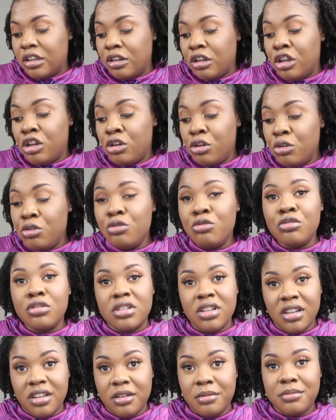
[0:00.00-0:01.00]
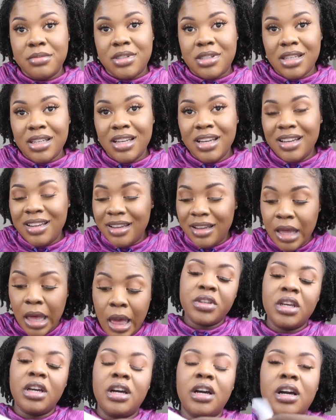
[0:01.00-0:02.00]
huge lips.
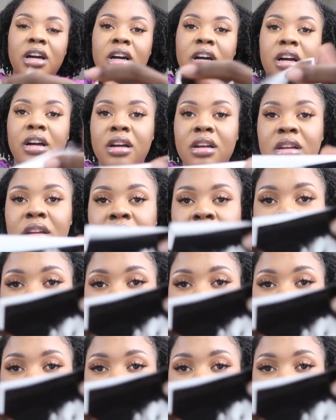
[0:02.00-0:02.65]
Uh,